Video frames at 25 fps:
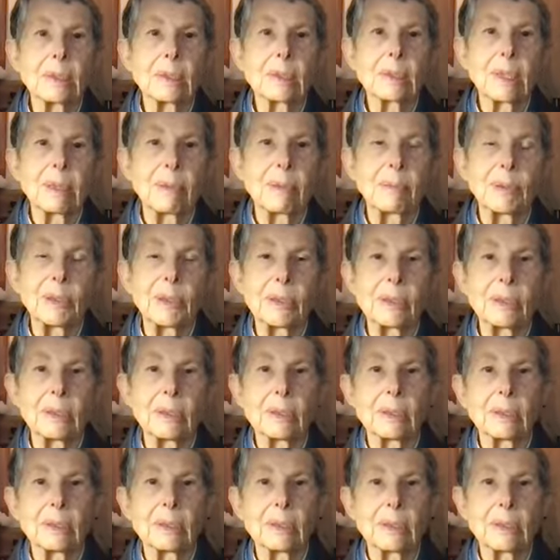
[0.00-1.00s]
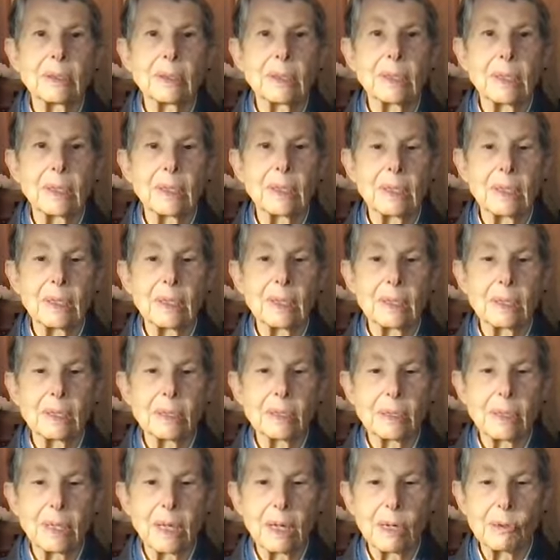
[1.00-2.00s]
temple that
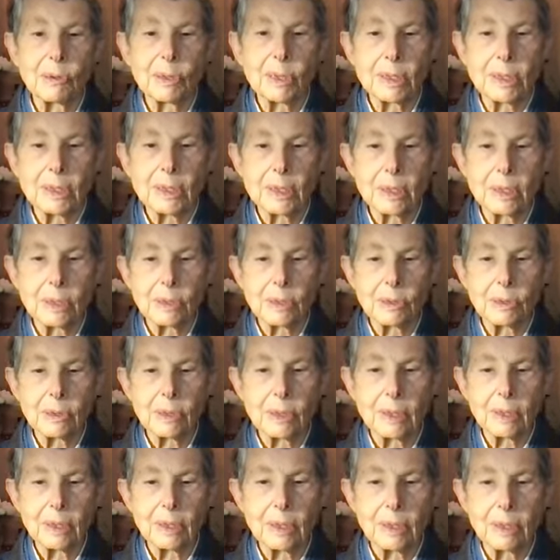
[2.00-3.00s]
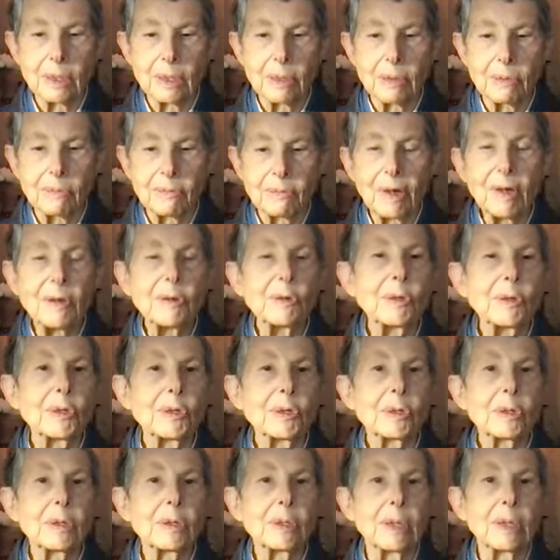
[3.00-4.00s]
is now considered the
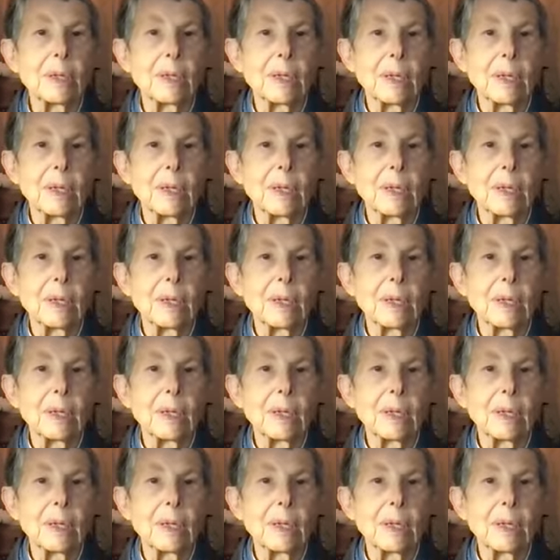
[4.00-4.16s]
founder's